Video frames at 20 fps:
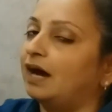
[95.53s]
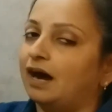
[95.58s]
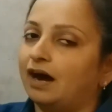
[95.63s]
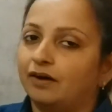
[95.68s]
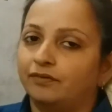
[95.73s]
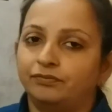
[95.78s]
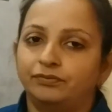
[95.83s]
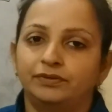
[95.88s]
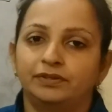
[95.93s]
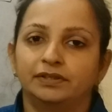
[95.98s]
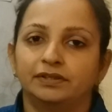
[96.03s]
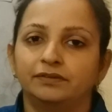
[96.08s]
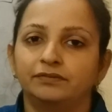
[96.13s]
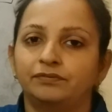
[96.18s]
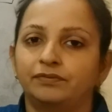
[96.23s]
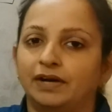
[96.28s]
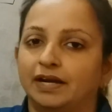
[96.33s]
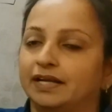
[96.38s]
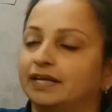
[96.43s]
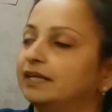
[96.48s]
After
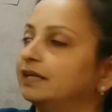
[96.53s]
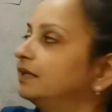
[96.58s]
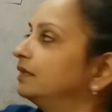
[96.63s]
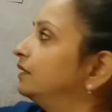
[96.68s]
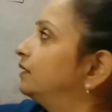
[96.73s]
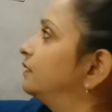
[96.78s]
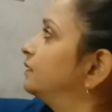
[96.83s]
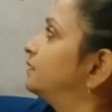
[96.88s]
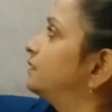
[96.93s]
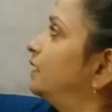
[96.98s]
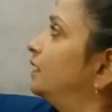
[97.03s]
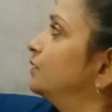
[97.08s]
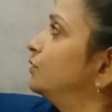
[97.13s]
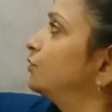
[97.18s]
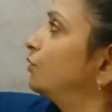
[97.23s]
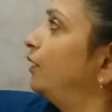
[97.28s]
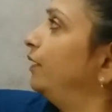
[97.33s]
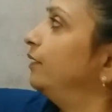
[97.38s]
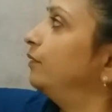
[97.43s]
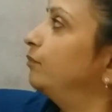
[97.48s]
finding this
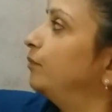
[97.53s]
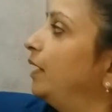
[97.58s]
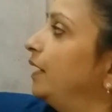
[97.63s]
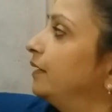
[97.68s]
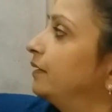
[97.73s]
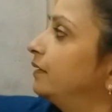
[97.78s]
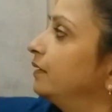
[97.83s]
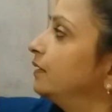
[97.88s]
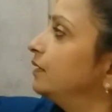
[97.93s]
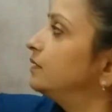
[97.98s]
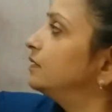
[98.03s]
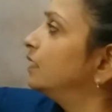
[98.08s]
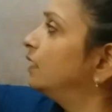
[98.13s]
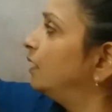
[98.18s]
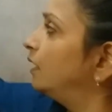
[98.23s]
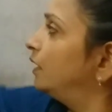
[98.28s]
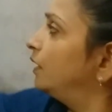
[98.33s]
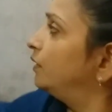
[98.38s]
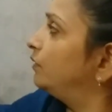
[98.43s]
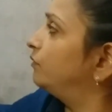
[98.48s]
adjoint matrix,
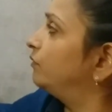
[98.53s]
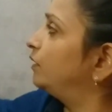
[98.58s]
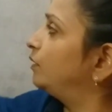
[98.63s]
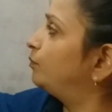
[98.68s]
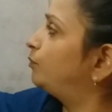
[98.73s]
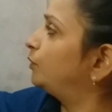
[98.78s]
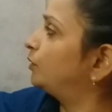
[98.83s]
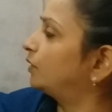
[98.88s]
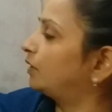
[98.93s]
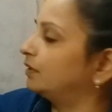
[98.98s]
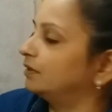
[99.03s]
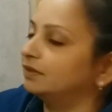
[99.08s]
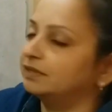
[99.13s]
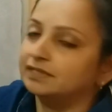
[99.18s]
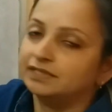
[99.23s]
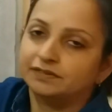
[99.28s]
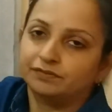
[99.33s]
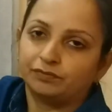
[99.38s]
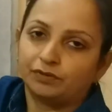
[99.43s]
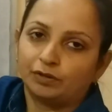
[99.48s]
you will put on
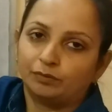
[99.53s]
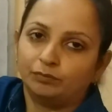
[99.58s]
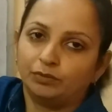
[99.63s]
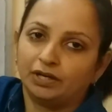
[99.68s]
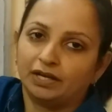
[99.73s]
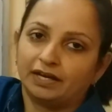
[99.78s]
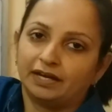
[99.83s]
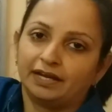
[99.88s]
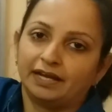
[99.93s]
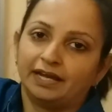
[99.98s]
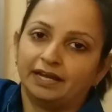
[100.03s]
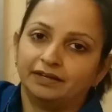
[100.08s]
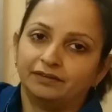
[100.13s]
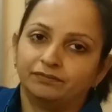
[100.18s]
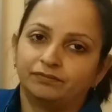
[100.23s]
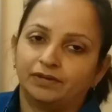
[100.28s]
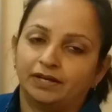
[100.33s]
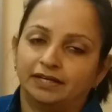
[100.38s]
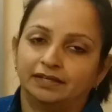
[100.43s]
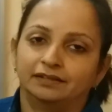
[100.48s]
this formula
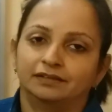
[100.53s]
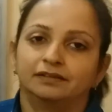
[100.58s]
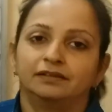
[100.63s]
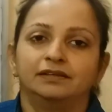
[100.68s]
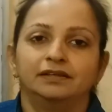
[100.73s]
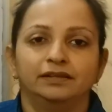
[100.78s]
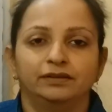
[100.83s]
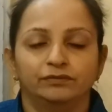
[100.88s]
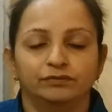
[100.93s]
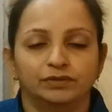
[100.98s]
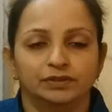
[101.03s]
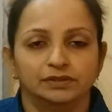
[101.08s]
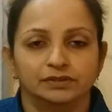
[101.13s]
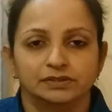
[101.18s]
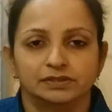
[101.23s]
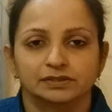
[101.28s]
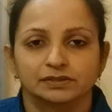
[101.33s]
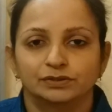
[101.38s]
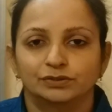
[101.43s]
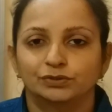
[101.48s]
and find the
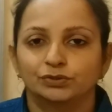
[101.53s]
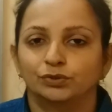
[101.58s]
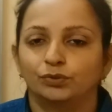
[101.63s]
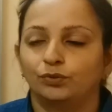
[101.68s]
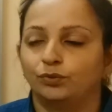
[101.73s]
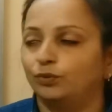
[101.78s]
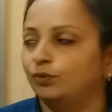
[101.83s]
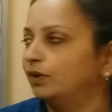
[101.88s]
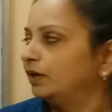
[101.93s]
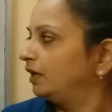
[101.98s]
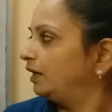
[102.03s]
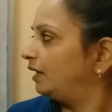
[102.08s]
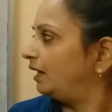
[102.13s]
inverse. So